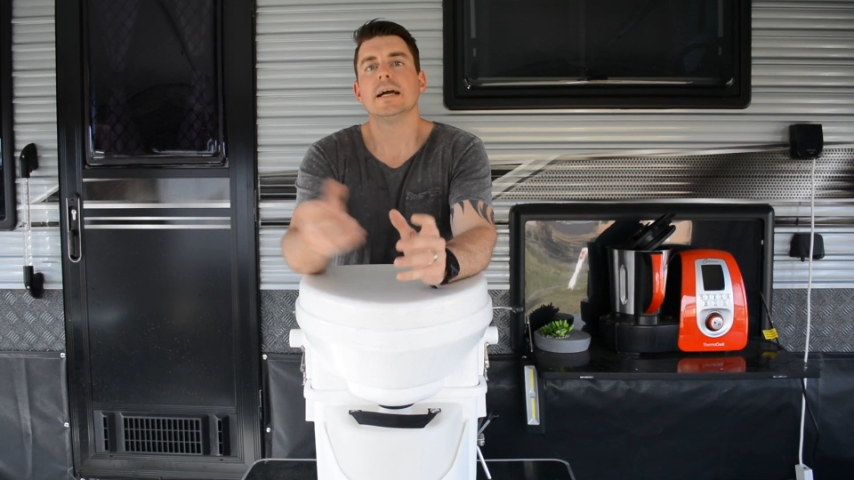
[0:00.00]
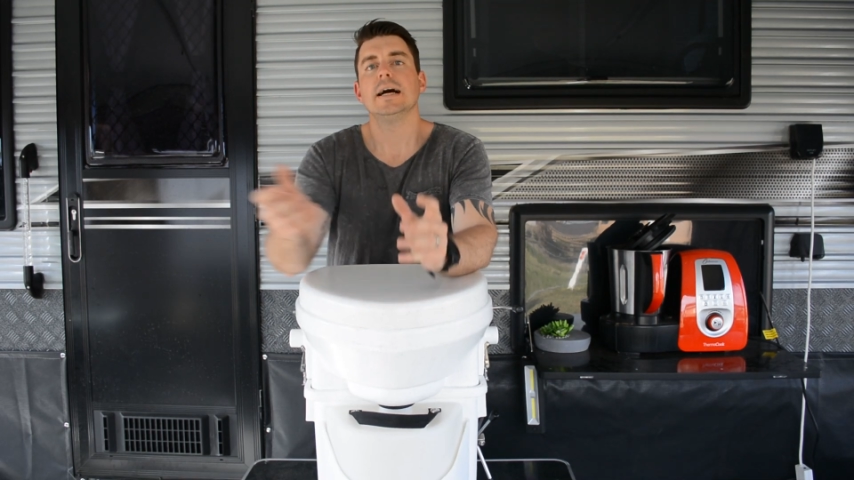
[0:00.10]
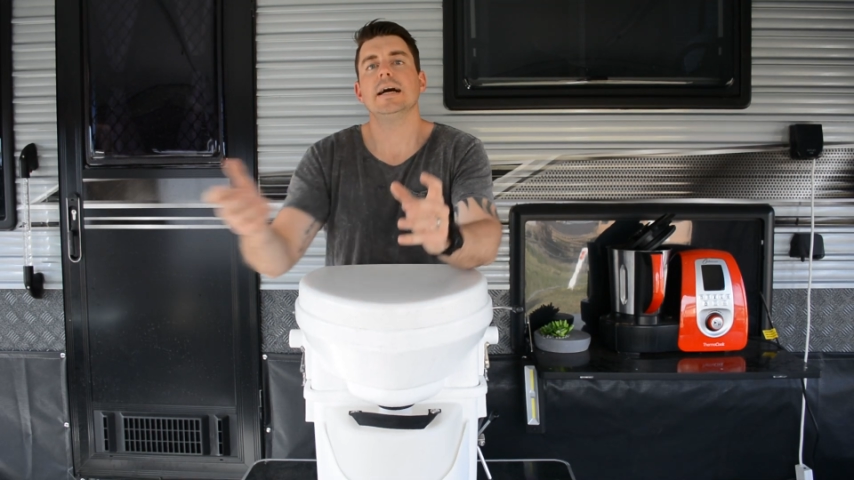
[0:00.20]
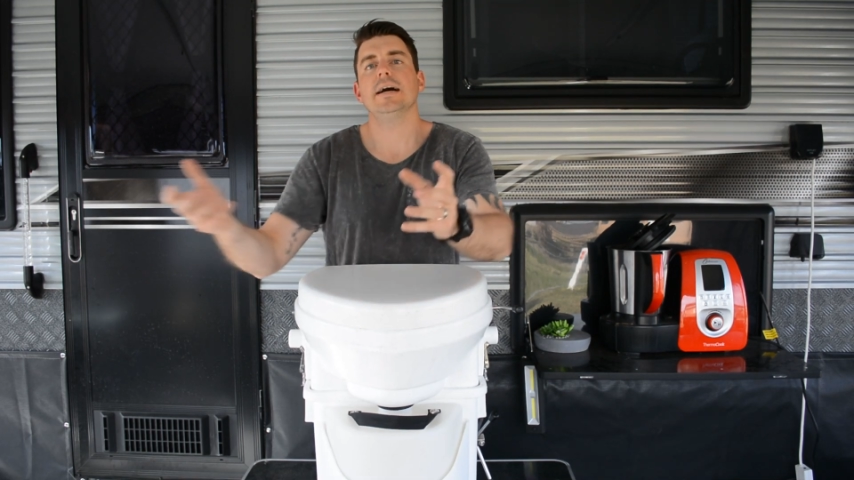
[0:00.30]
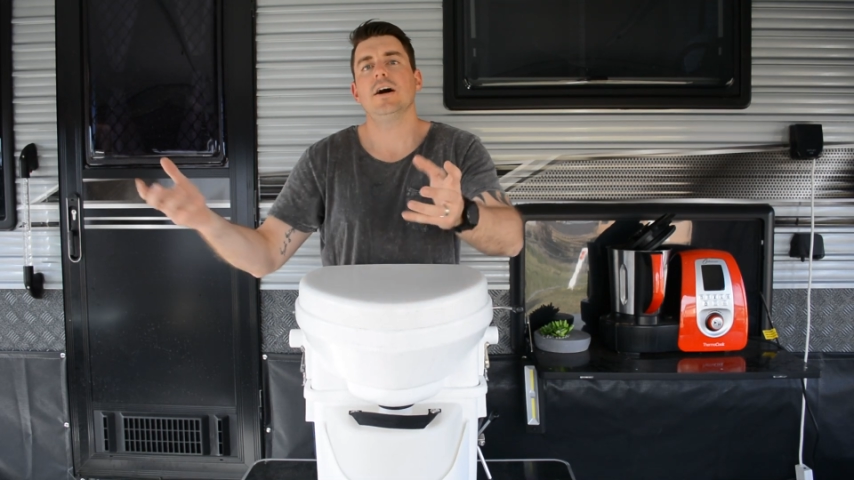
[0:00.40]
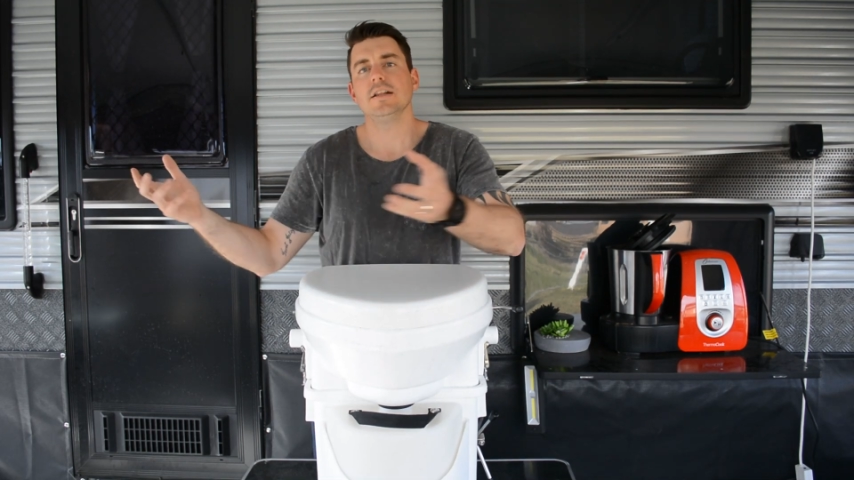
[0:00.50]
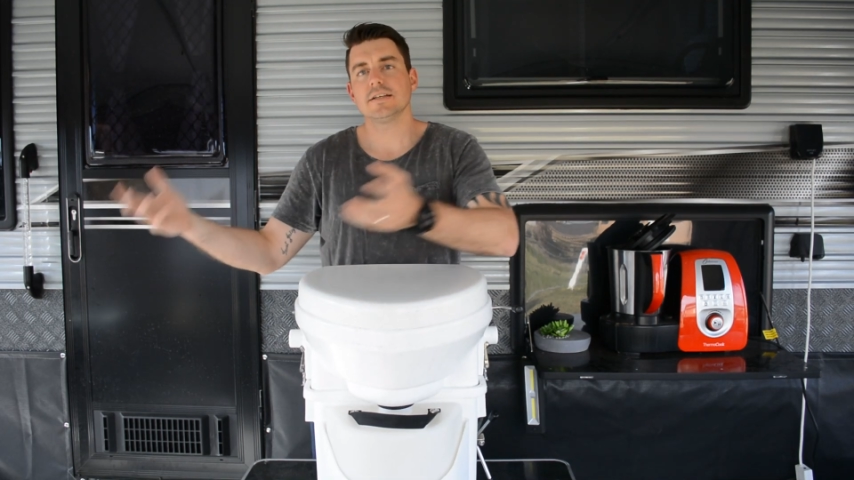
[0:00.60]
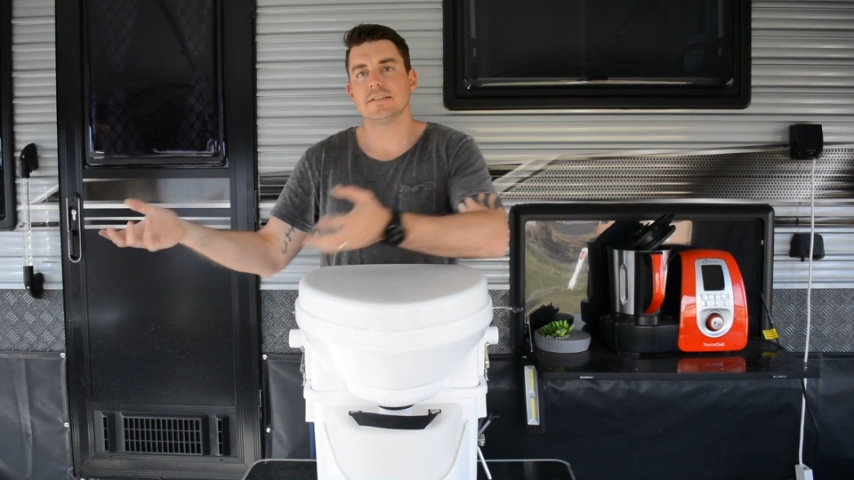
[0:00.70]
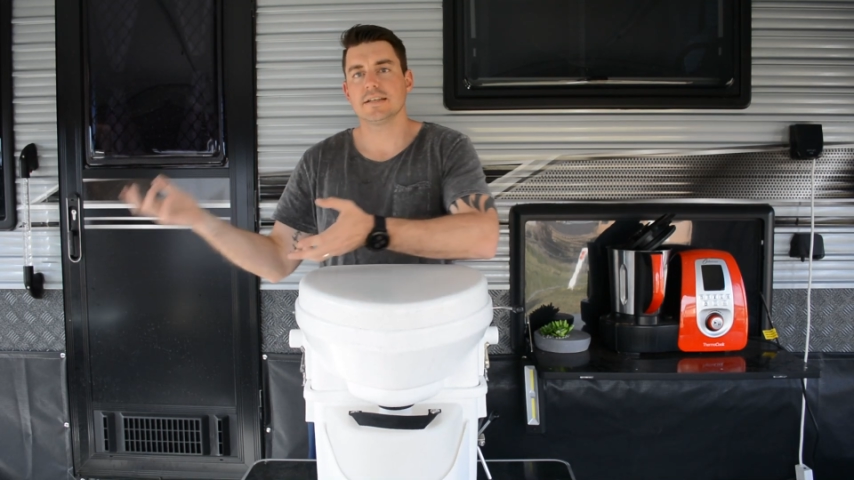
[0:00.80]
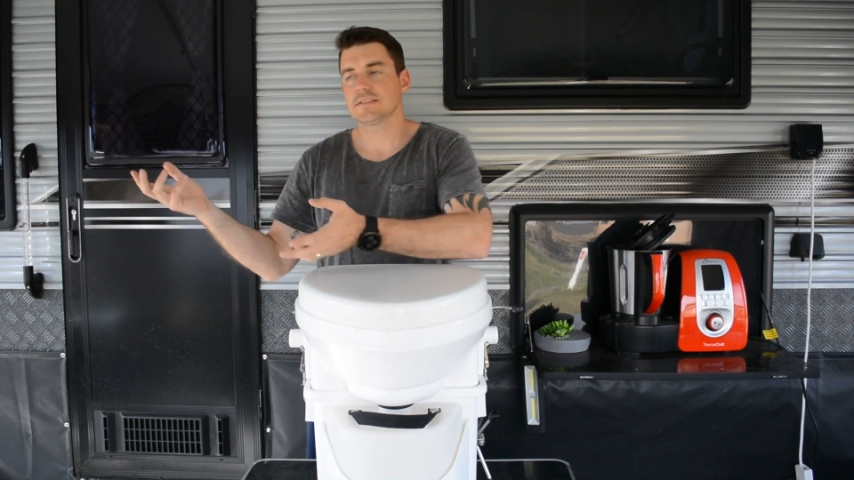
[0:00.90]
I like
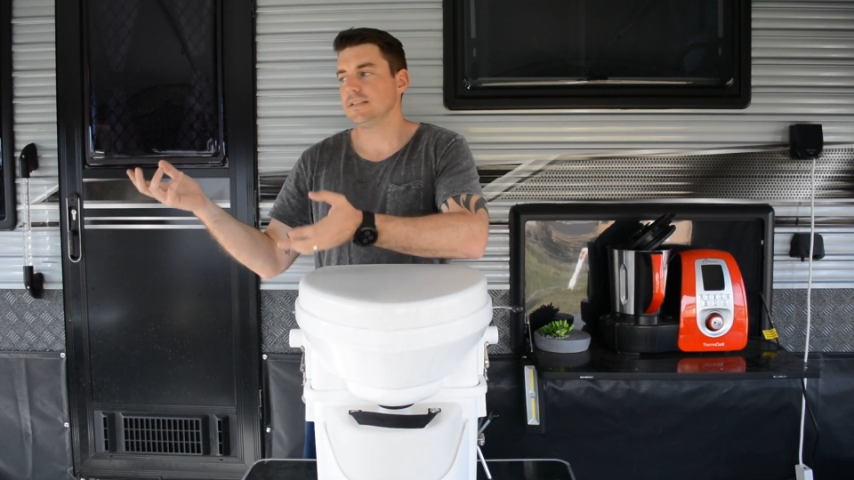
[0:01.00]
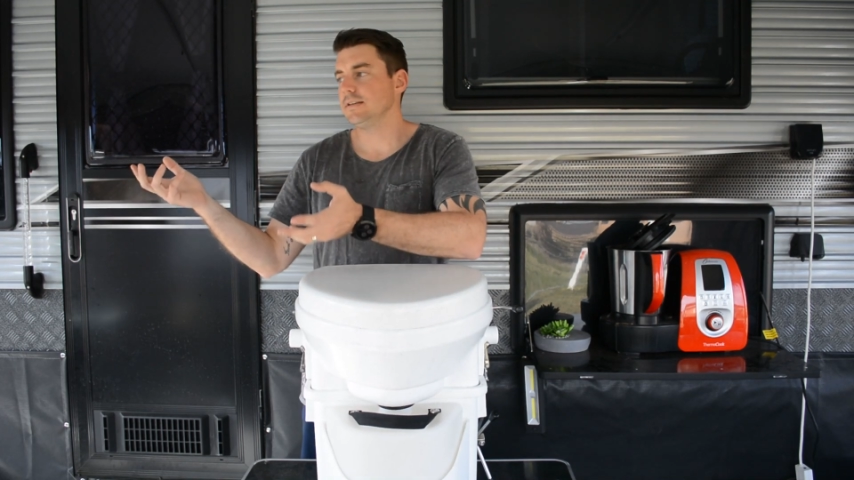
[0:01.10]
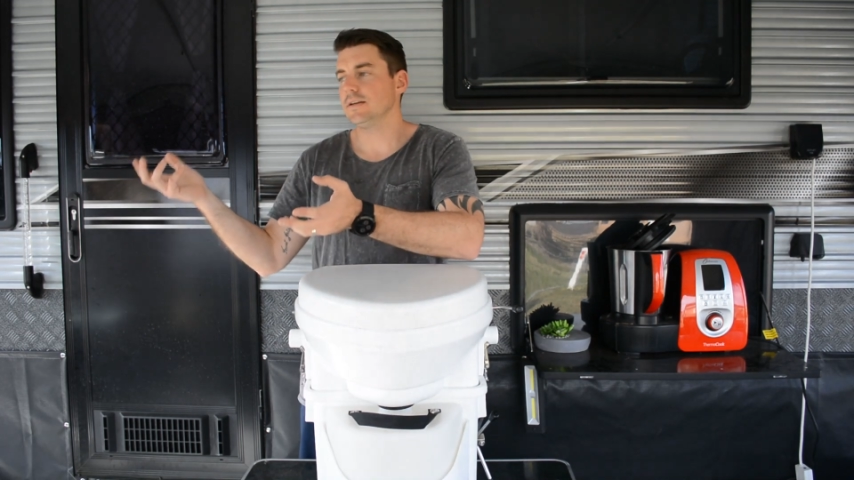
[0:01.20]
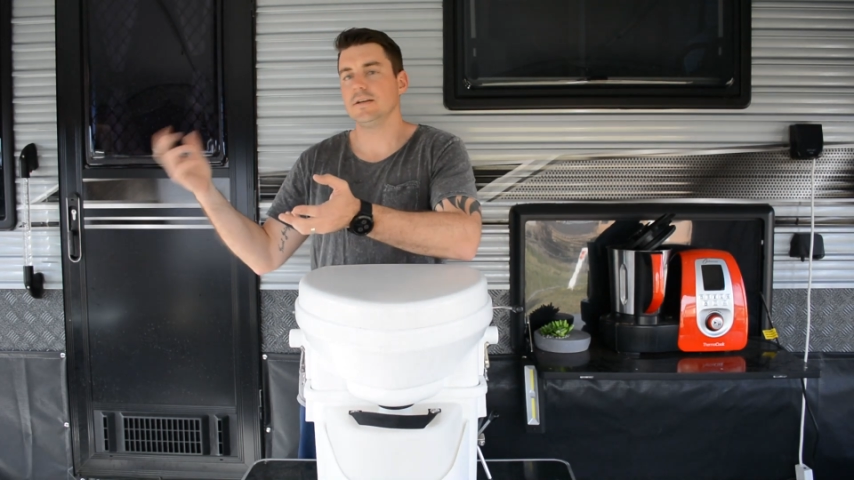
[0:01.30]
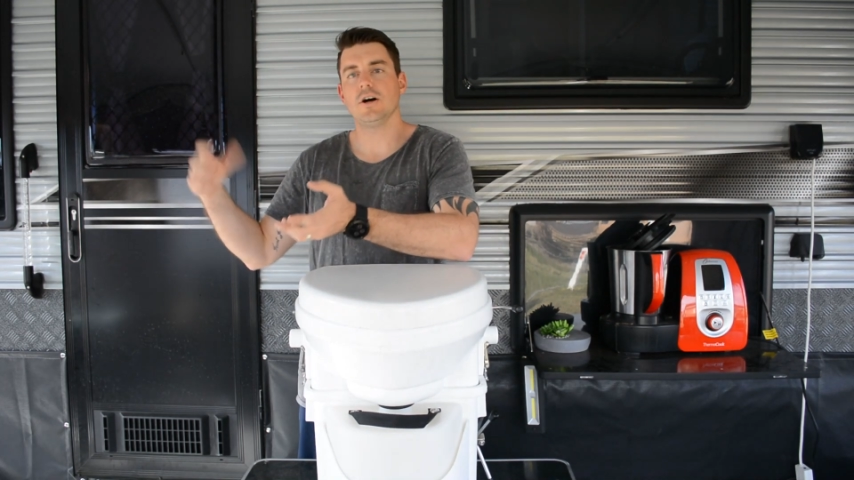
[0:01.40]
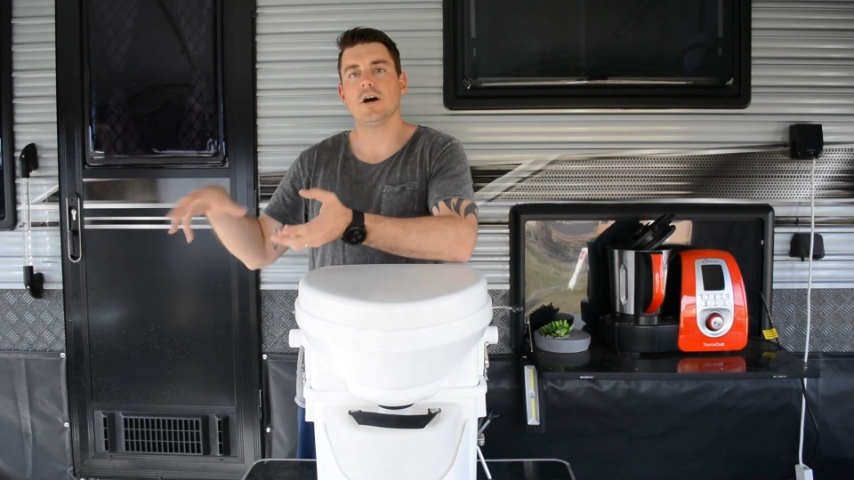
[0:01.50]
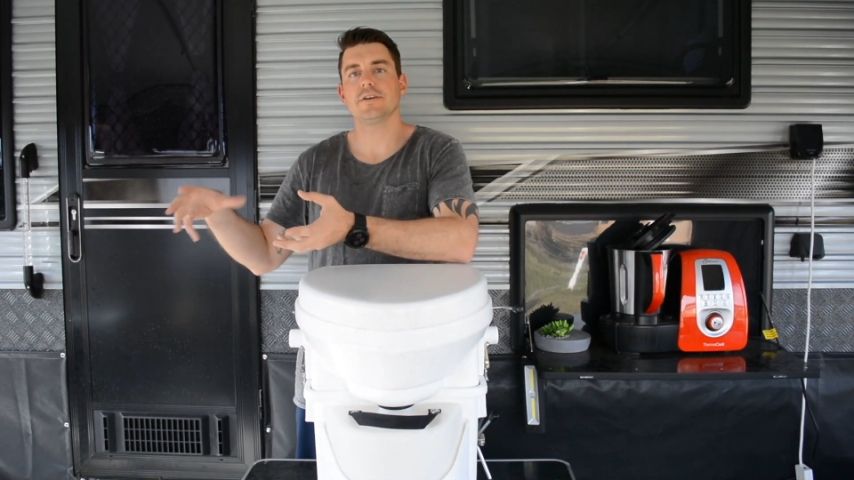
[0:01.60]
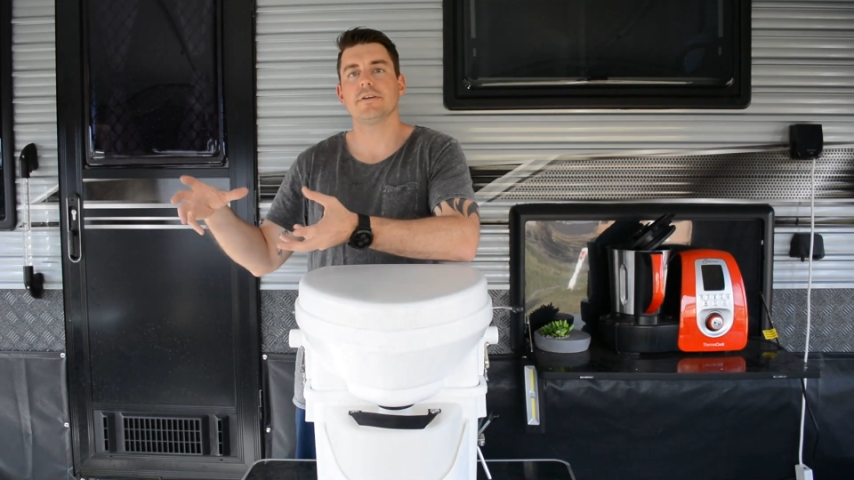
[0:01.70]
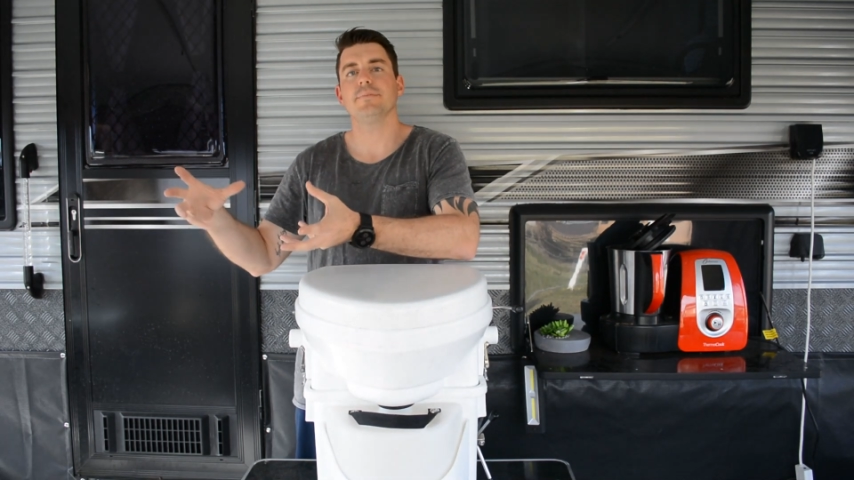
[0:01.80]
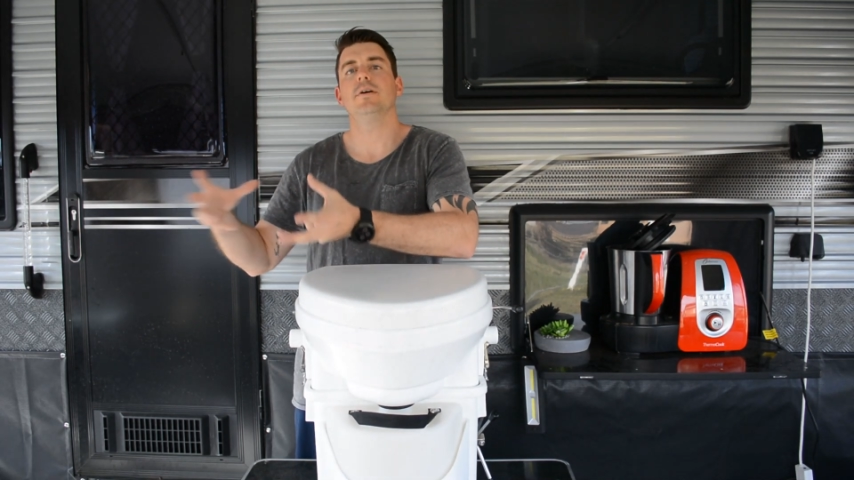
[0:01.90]
to actually
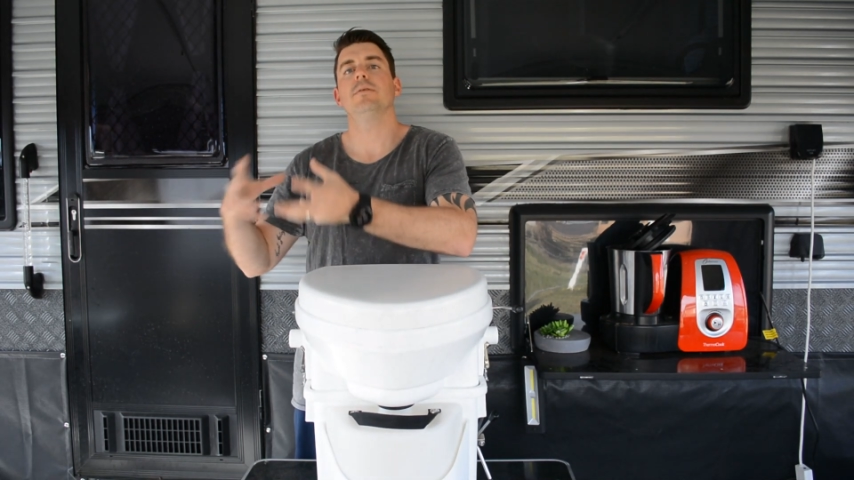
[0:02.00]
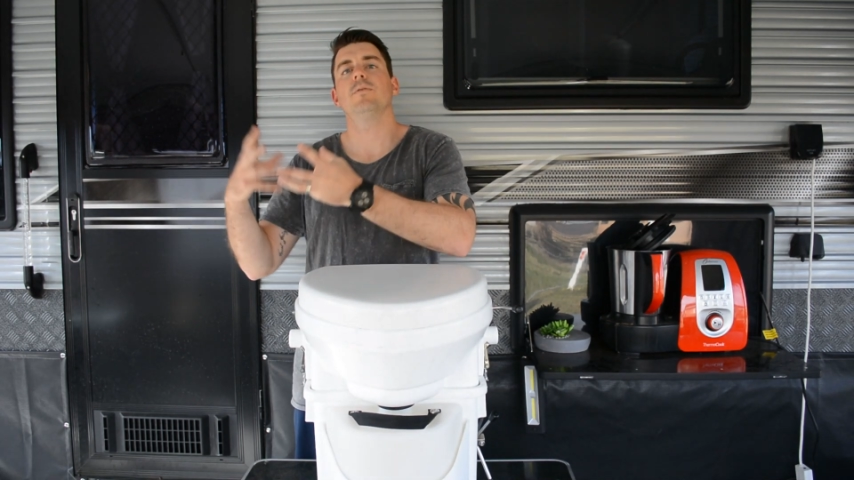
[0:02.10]
hydrate mine,